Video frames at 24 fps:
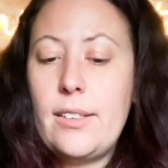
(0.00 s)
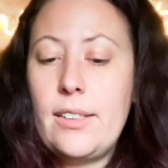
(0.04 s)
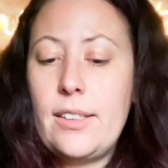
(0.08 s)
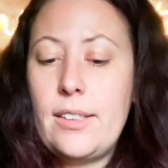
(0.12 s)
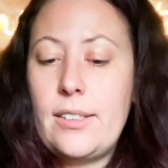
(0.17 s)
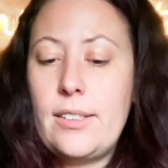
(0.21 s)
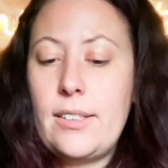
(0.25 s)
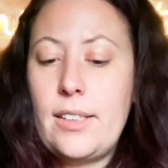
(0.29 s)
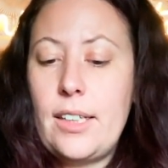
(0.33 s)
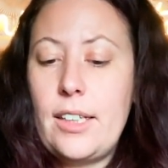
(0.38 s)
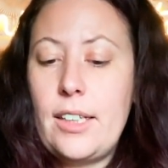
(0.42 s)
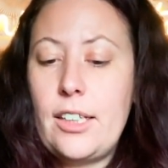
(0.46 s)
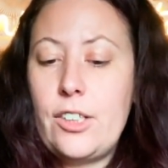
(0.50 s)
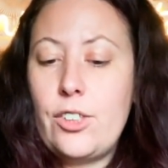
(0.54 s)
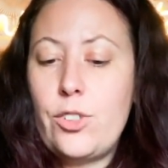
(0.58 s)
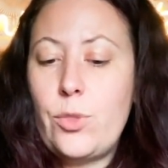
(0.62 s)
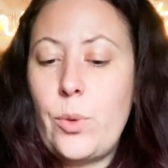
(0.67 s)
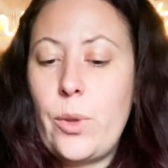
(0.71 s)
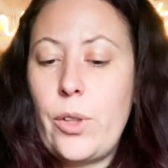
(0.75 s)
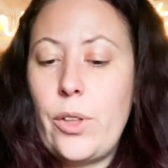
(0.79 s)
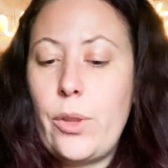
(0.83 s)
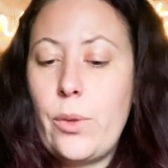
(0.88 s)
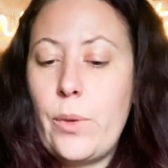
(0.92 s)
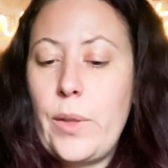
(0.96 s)
listings
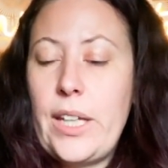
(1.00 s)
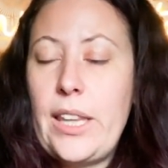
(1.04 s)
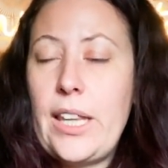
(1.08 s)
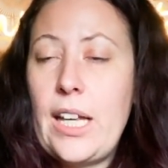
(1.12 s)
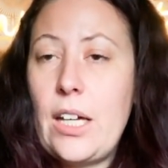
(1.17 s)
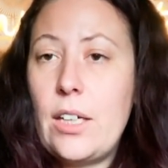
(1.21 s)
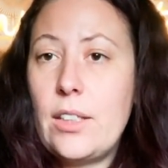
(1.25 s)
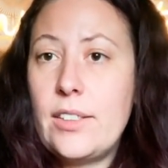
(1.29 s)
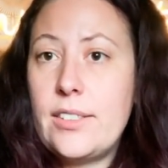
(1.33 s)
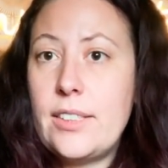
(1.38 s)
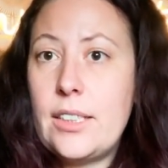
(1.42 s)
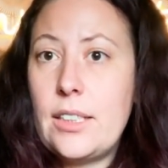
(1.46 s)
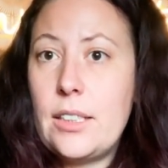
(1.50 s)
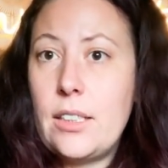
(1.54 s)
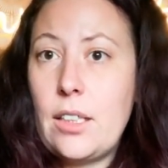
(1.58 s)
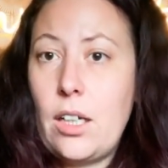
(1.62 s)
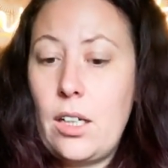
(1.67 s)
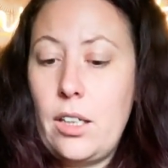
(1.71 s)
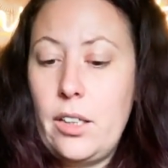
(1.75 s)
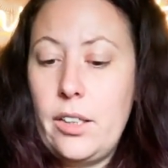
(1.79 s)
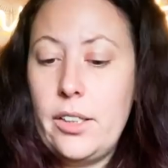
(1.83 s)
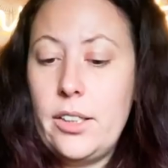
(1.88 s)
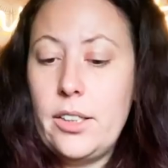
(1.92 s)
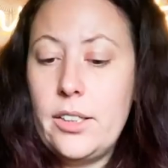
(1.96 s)
were
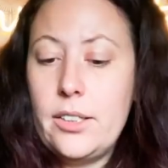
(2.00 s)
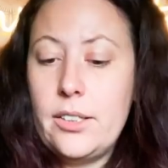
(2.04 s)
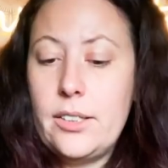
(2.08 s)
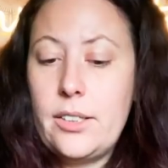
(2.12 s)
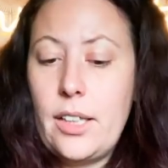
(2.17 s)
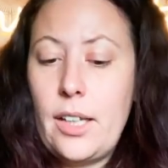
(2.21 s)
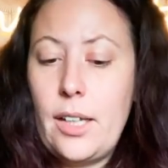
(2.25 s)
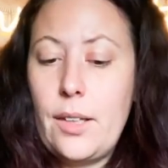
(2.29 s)
$3,000,